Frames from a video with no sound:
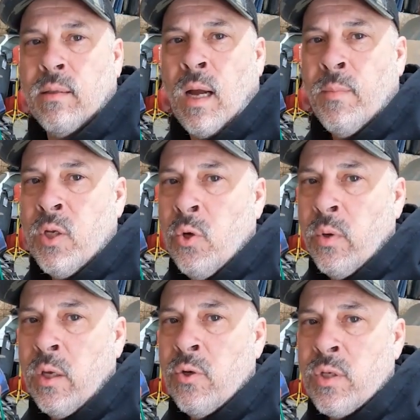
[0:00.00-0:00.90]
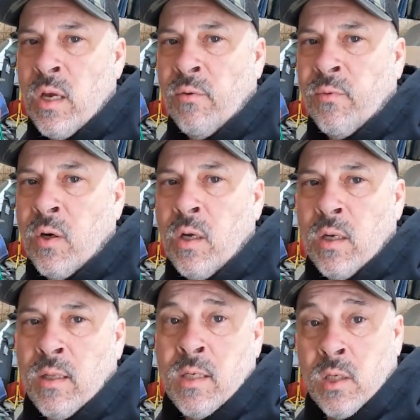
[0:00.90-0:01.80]
I'm a do-it-yourselfer.
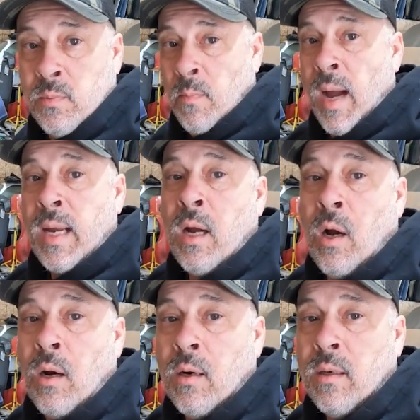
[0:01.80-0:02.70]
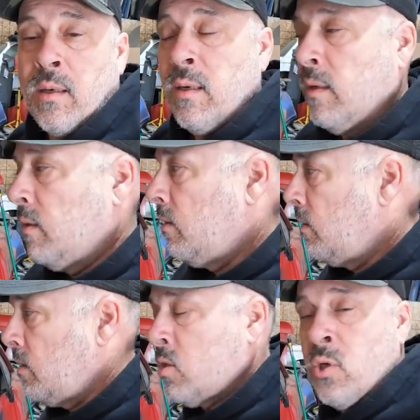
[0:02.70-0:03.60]
This is my car.
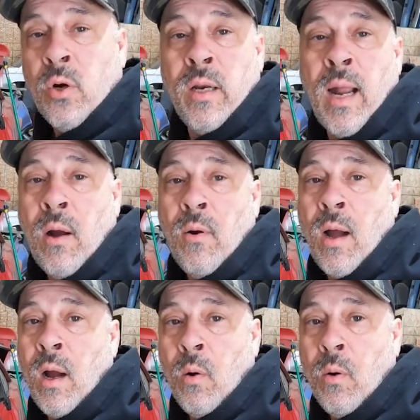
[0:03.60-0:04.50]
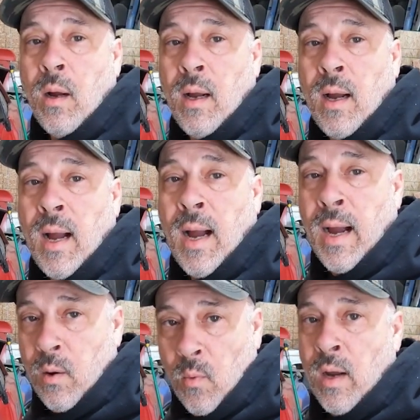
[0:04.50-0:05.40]
It's turning out how
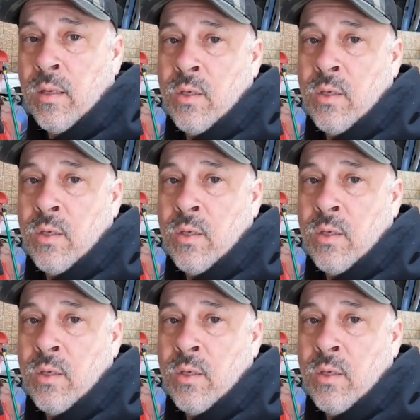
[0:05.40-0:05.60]
I want